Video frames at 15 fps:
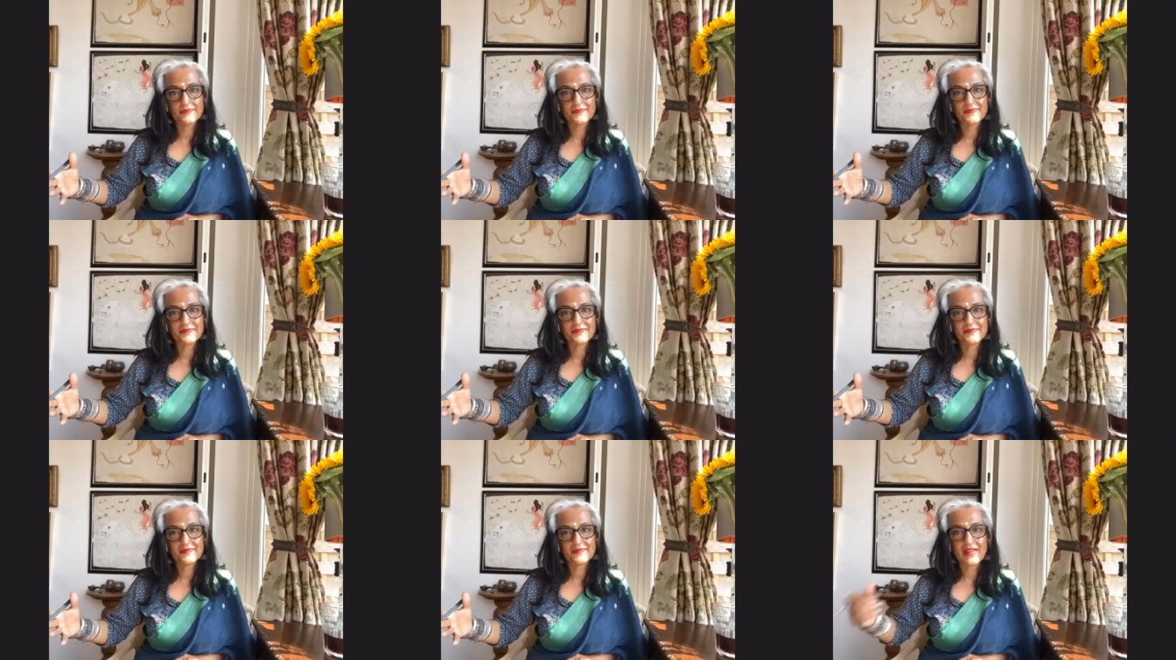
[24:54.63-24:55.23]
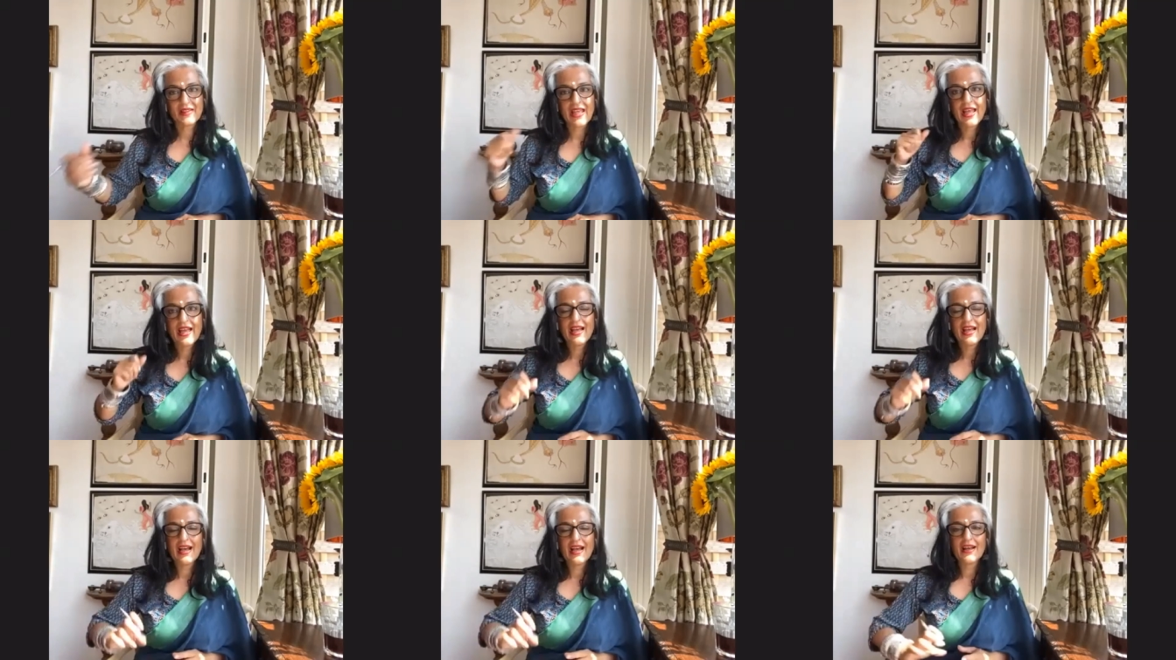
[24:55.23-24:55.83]
well
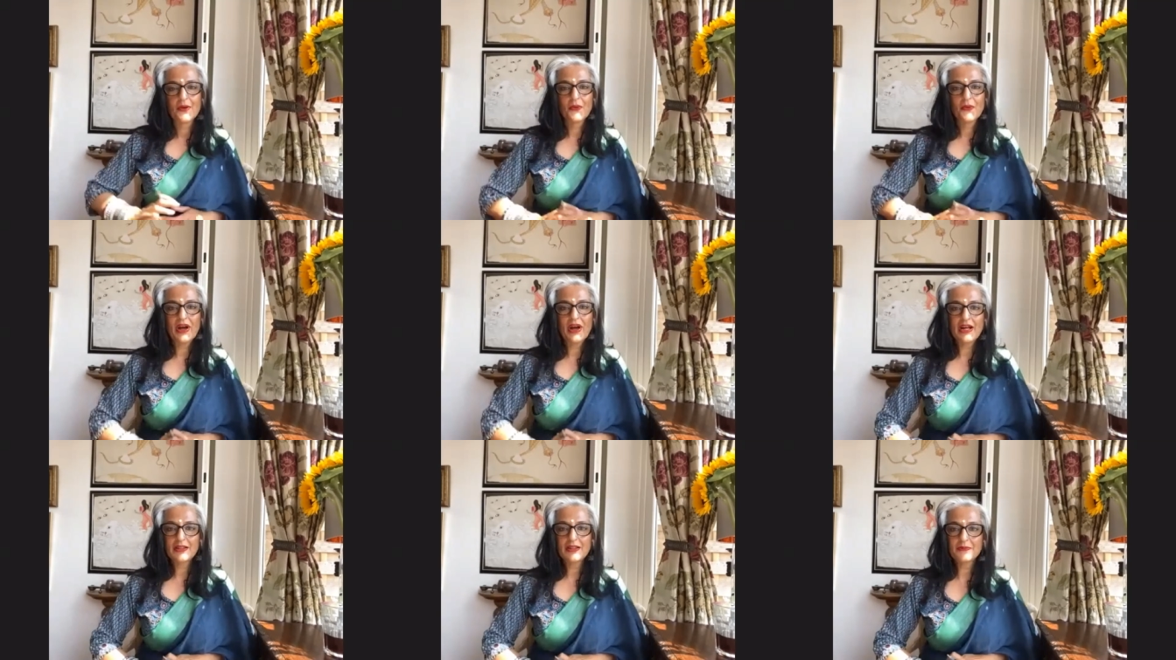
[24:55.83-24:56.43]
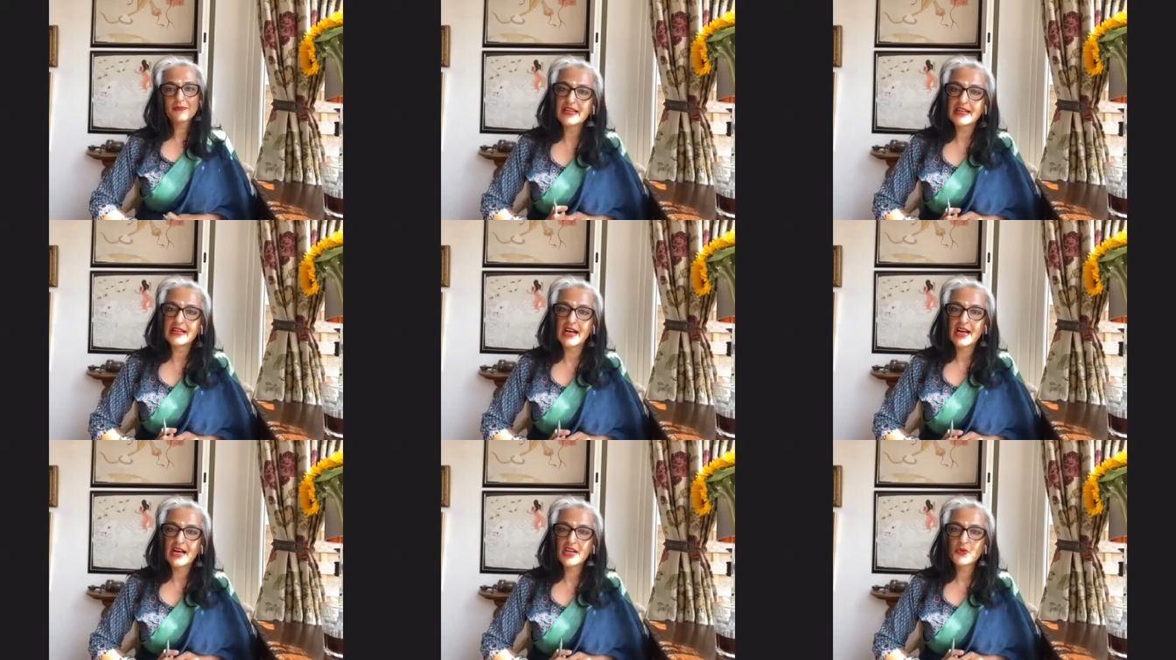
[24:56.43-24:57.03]
both Anvita and
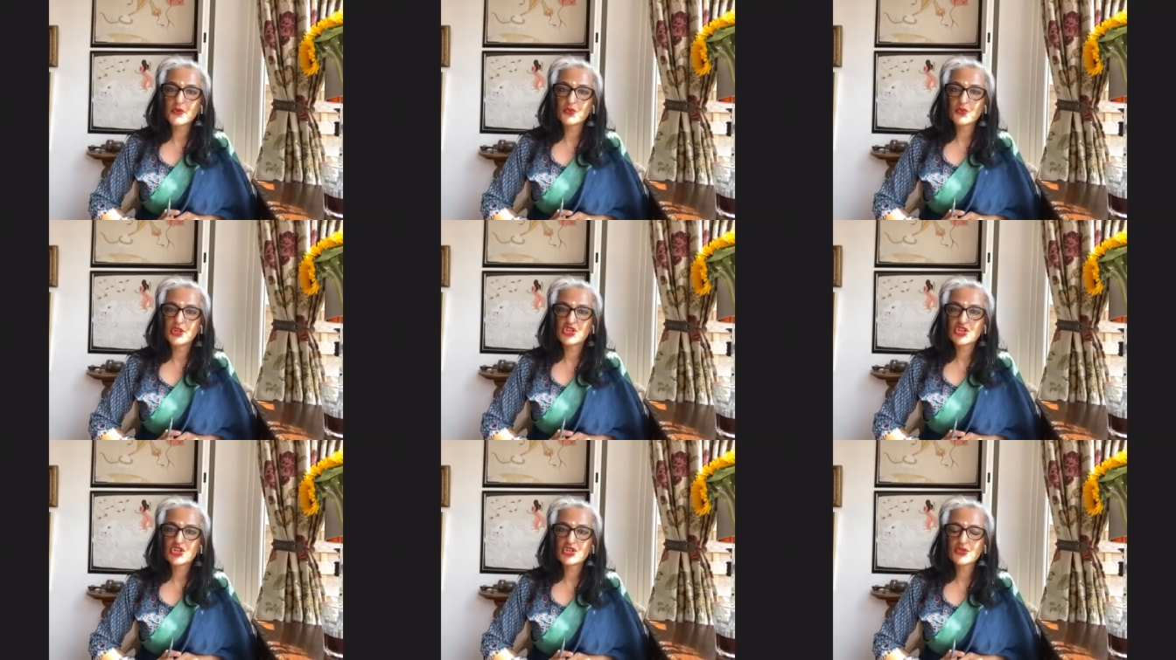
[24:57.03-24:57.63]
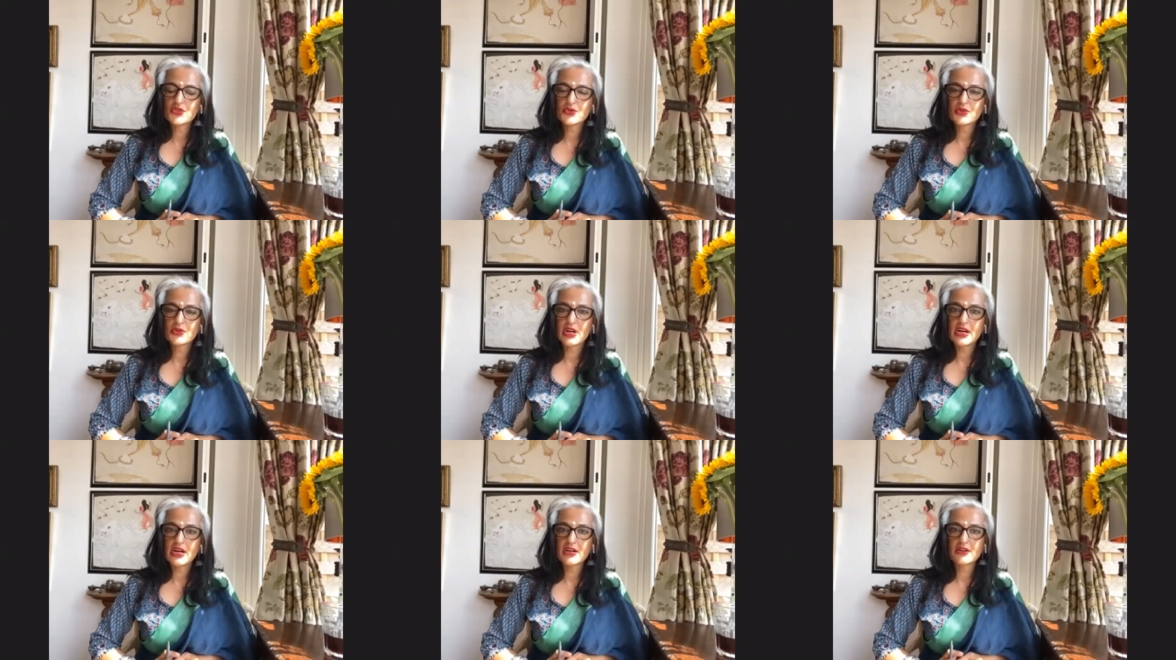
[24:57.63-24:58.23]
I wish you a
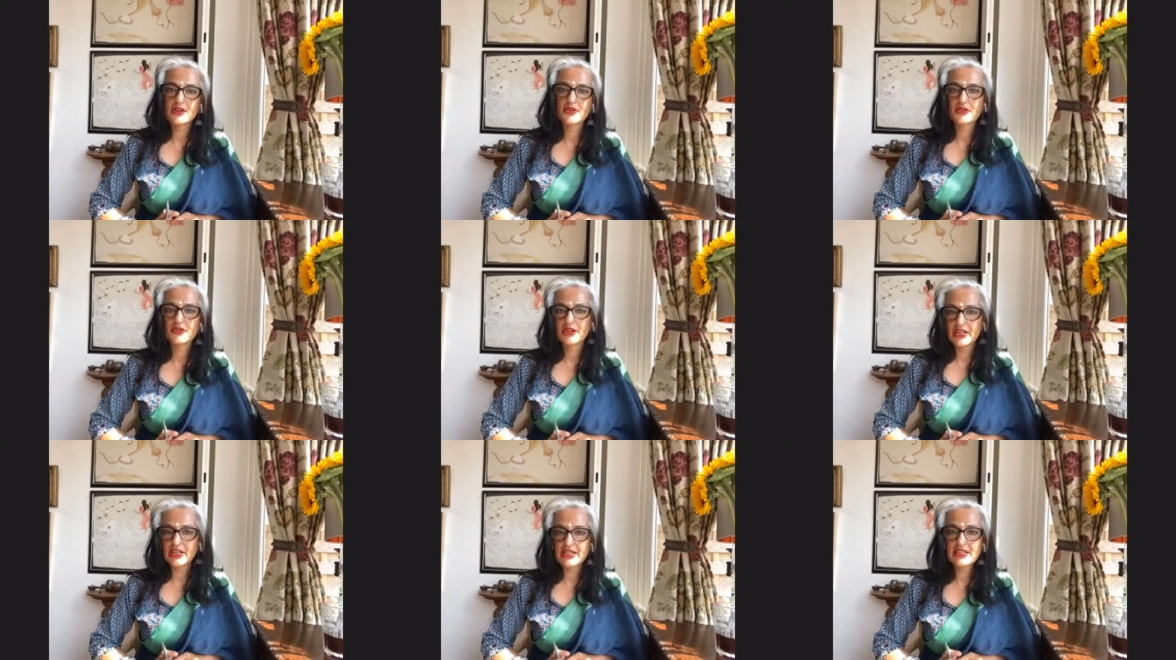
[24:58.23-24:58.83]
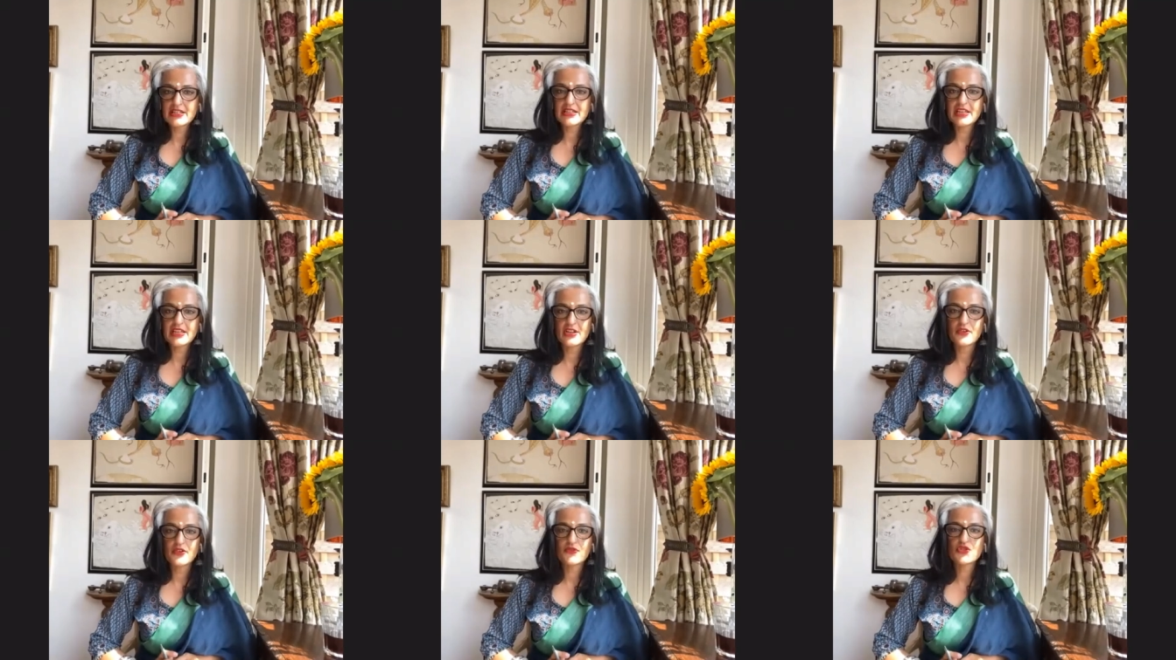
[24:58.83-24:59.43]
great deal of joy if you
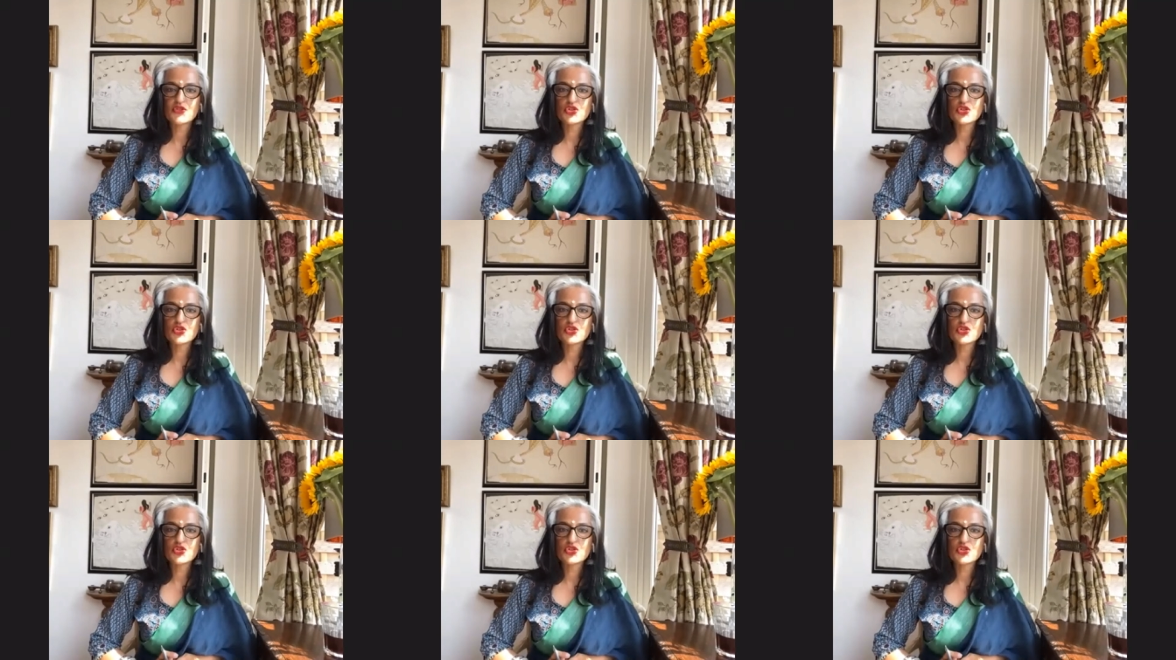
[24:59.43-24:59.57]
decide